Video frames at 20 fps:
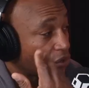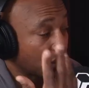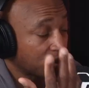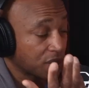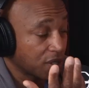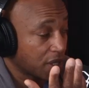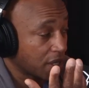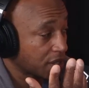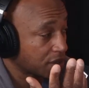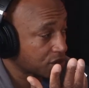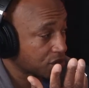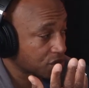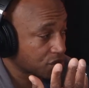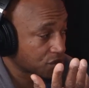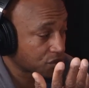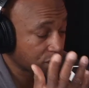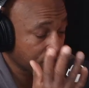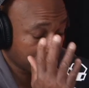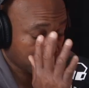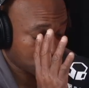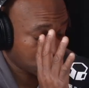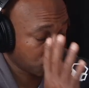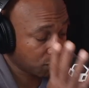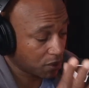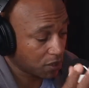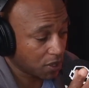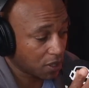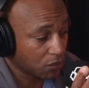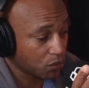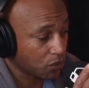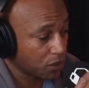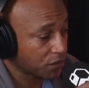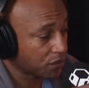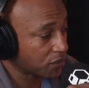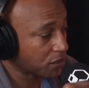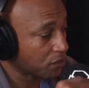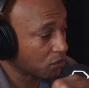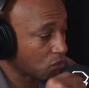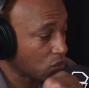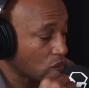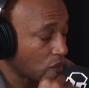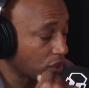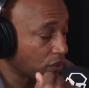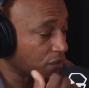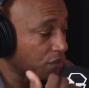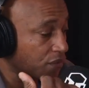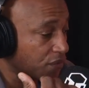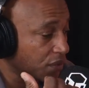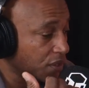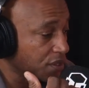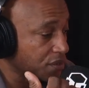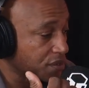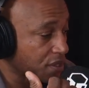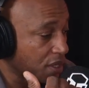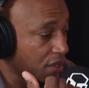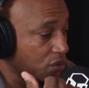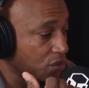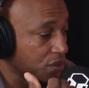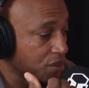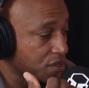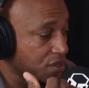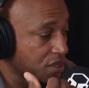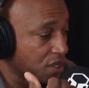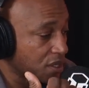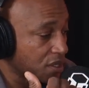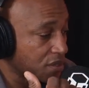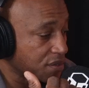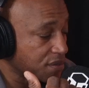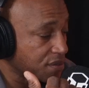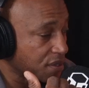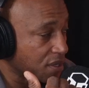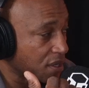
the answers to begin with. One of the things I could say is